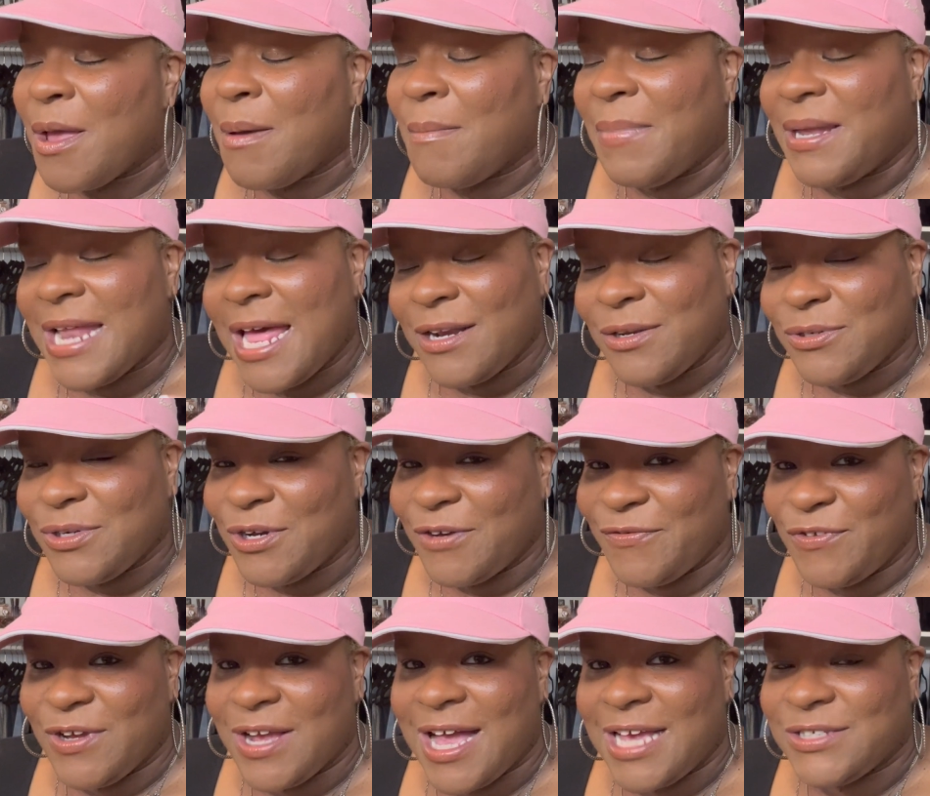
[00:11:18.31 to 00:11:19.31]
but I don't know if
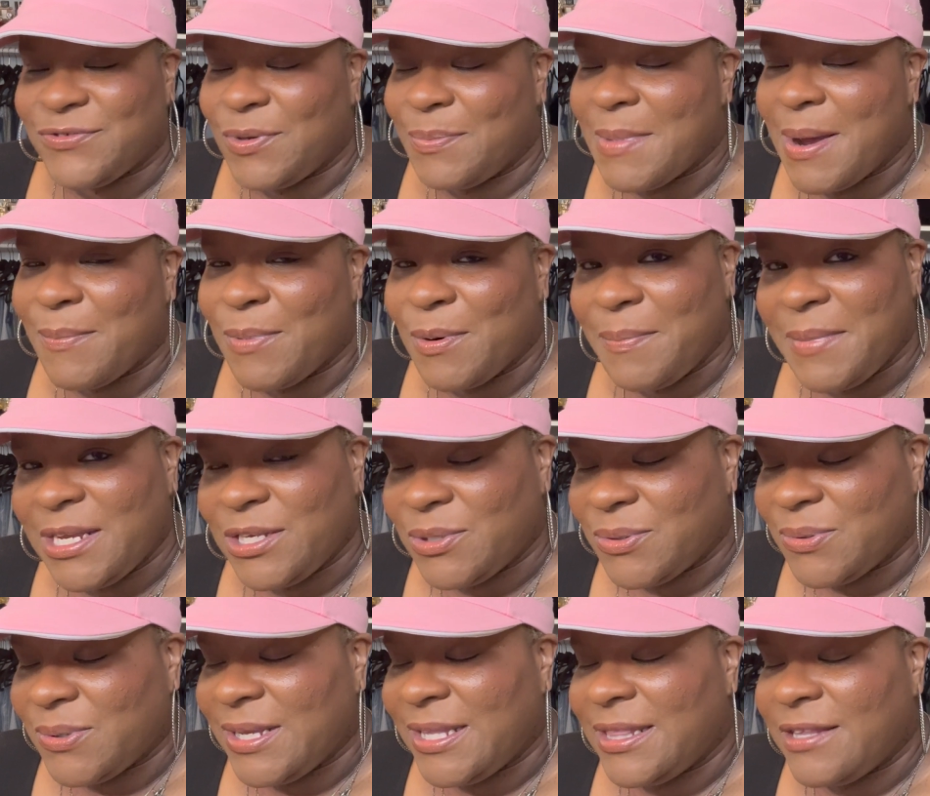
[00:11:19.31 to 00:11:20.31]
you guys remember me
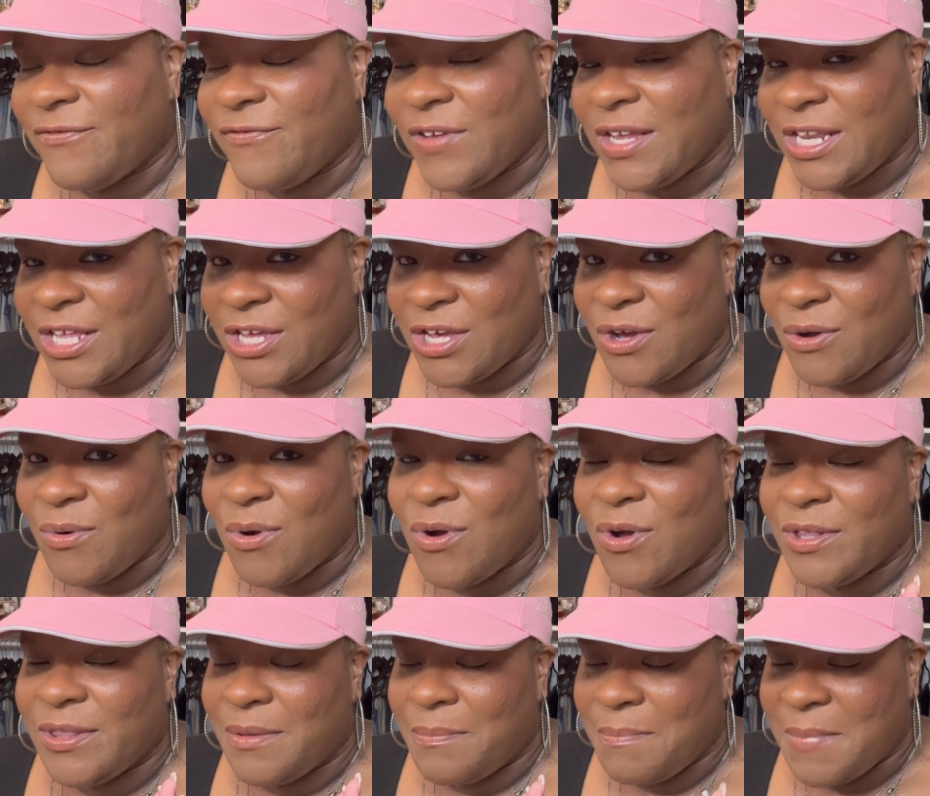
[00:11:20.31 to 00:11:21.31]
doing the video
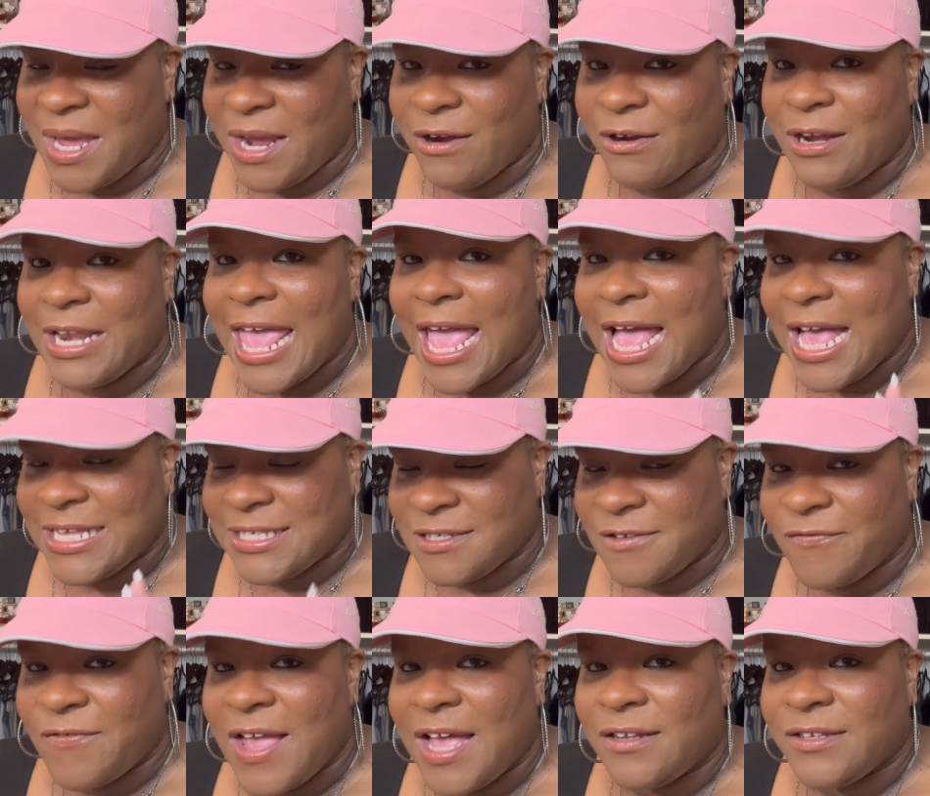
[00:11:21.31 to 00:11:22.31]
on the Merit as a
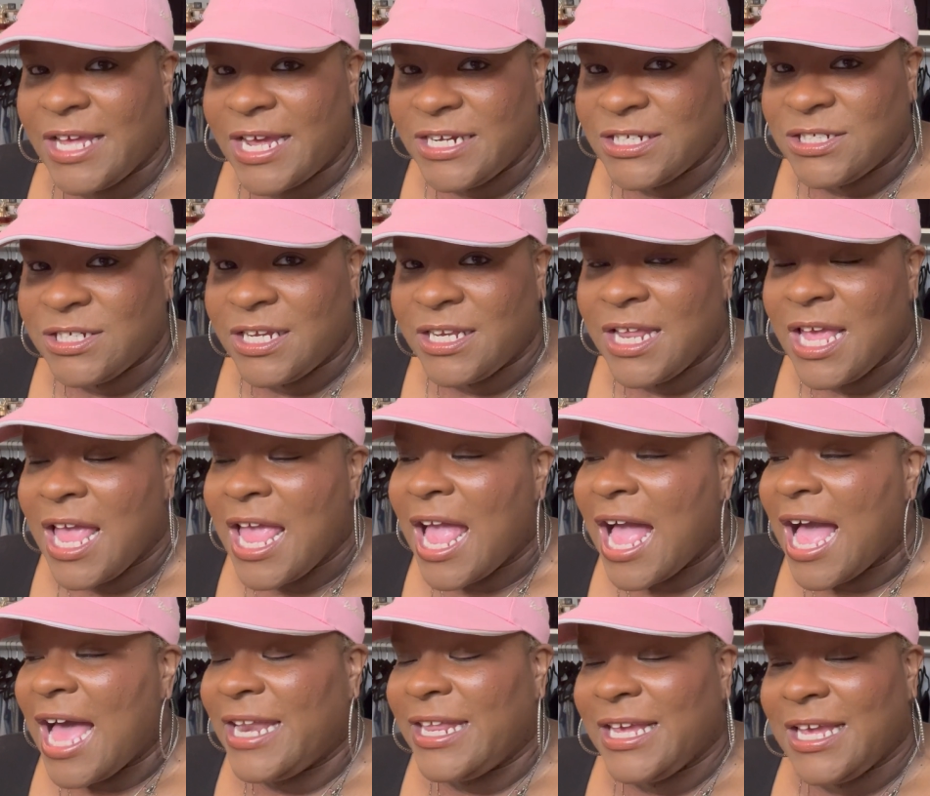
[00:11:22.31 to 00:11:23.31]
foundation.
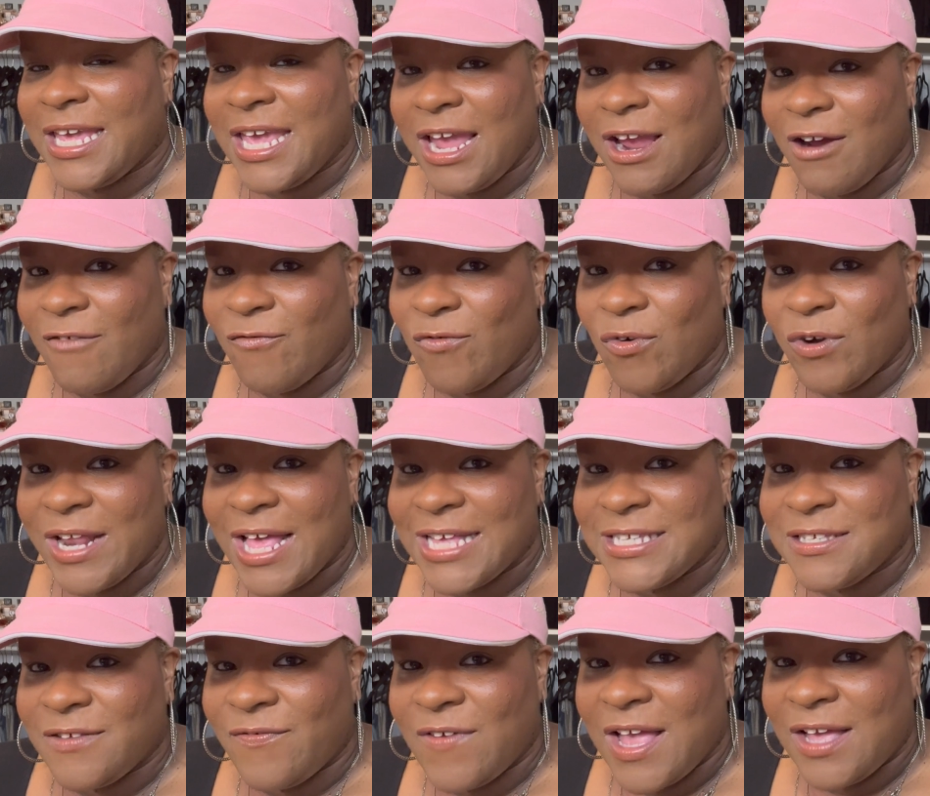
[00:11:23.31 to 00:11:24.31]
I didn't care for it as
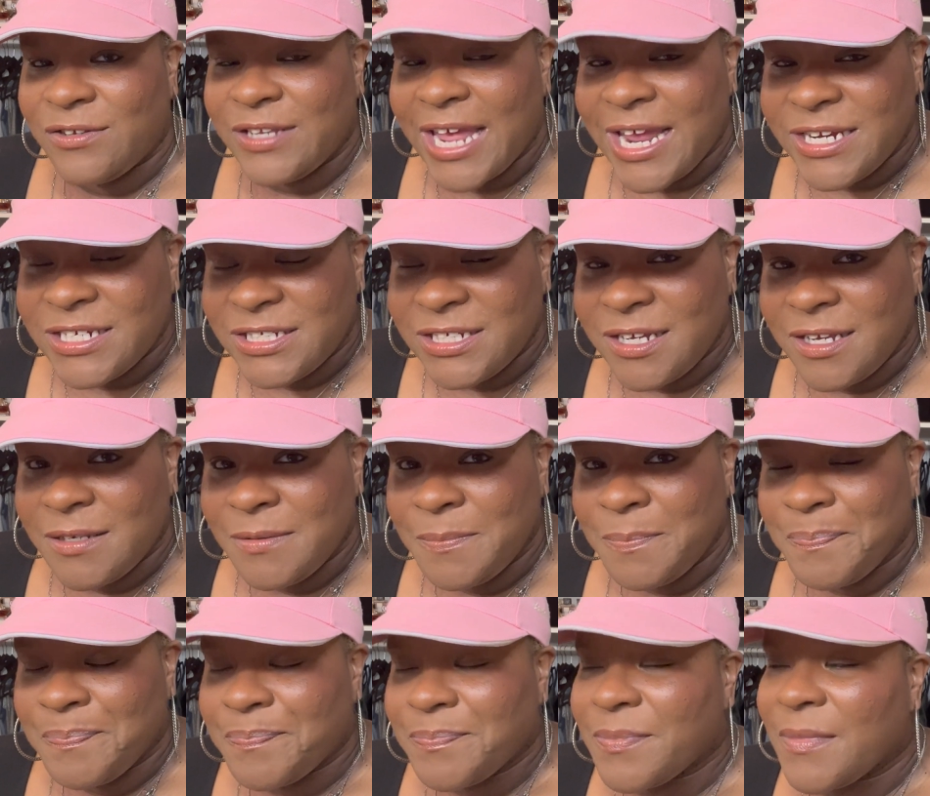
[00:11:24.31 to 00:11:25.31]
a foundation.
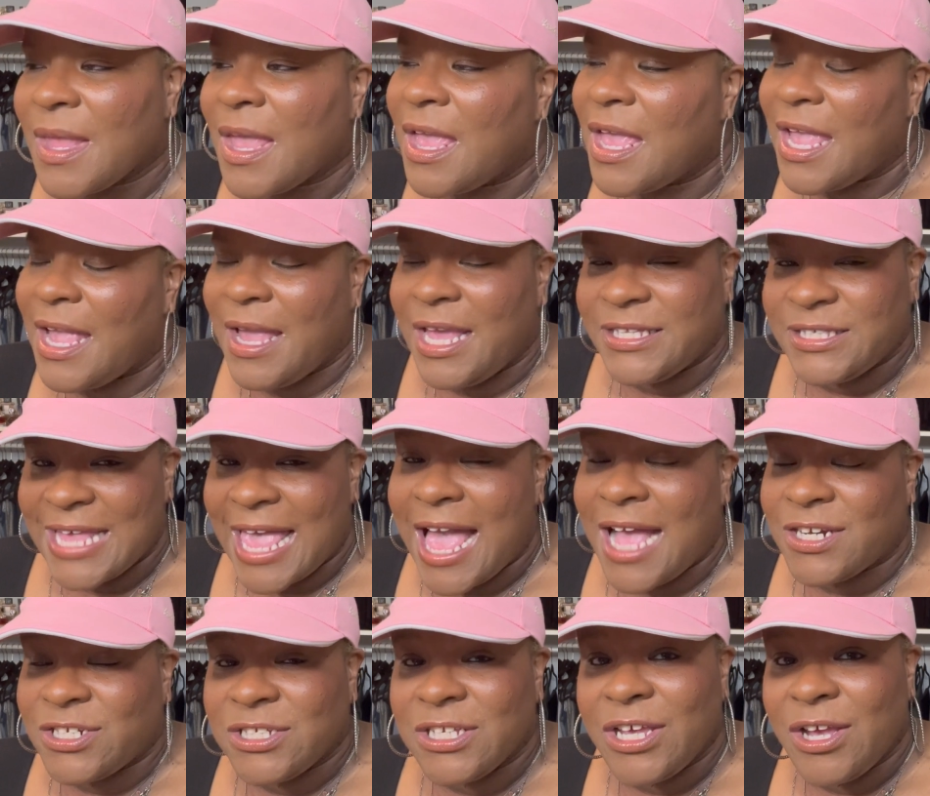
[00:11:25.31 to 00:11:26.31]
It's
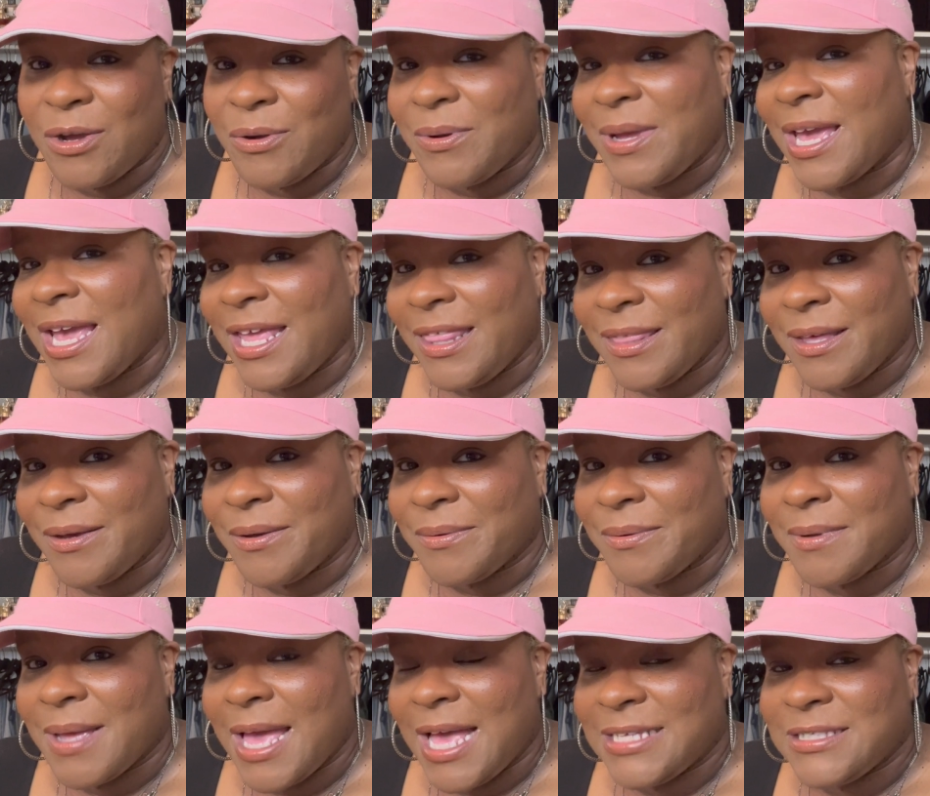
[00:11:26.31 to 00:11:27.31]
actually okay, though,
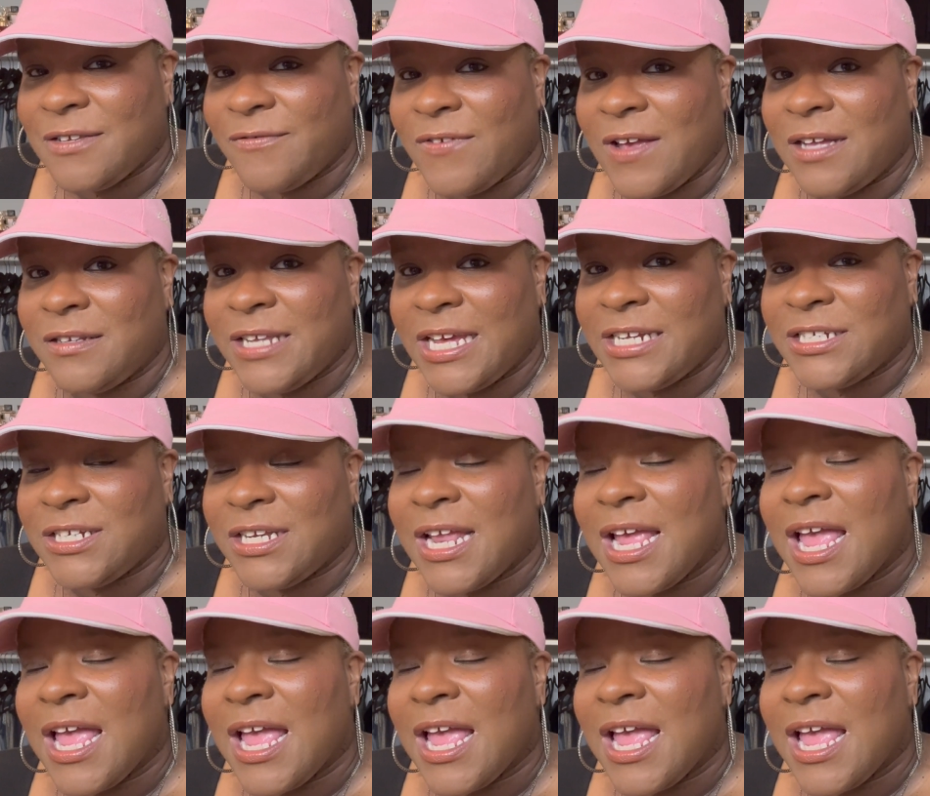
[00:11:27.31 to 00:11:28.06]
as a foundation.